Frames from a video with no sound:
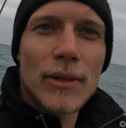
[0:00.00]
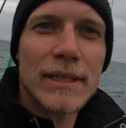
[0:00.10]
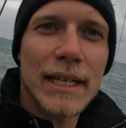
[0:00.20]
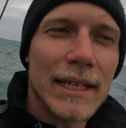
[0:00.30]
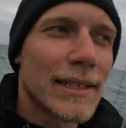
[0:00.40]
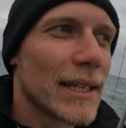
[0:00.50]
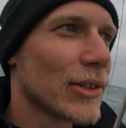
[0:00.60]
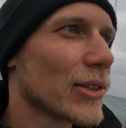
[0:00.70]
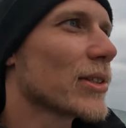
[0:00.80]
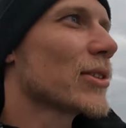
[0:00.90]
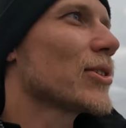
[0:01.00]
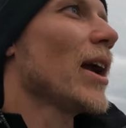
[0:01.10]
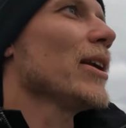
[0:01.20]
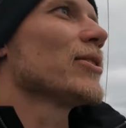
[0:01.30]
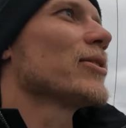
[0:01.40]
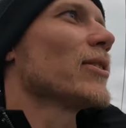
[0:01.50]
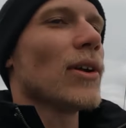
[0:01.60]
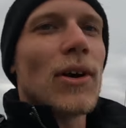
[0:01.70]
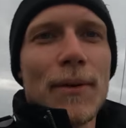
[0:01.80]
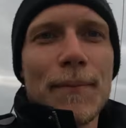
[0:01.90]
the seas, they just changed a
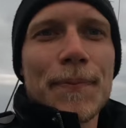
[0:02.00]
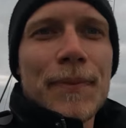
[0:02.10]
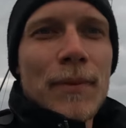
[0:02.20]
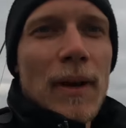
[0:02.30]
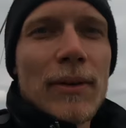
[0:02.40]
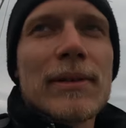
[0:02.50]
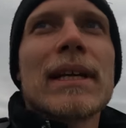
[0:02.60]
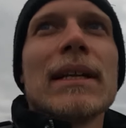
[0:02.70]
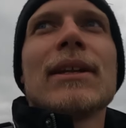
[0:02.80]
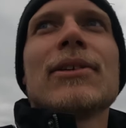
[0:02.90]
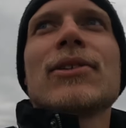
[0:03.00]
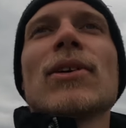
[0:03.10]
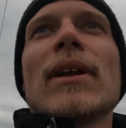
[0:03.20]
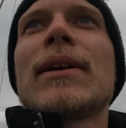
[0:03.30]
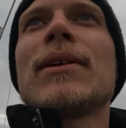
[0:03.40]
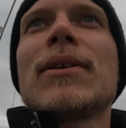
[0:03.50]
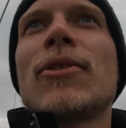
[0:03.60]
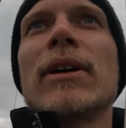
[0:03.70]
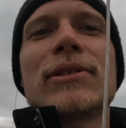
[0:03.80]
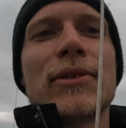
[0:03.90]
lot. What I'm saying, they just got like
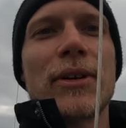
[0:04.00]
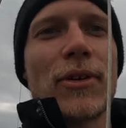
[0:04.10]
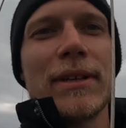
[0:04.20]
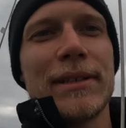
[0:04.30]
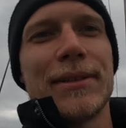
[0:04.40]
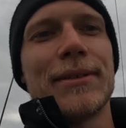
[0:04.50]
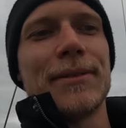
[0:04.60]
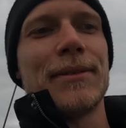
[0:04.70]
crazier and crazier.